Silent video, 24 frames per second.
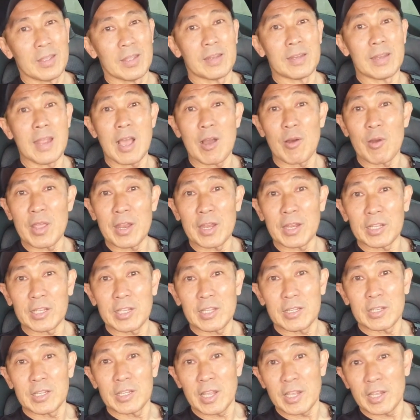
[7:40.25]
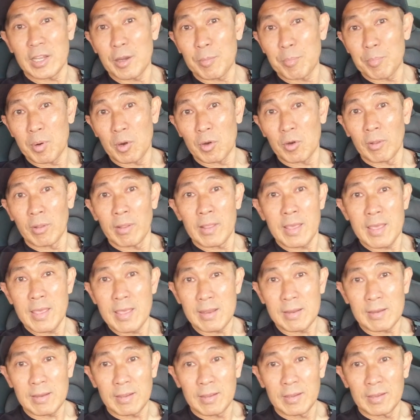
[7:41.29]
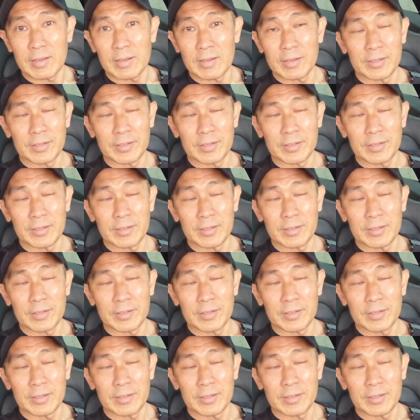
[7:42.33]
Now in Giga Berlin,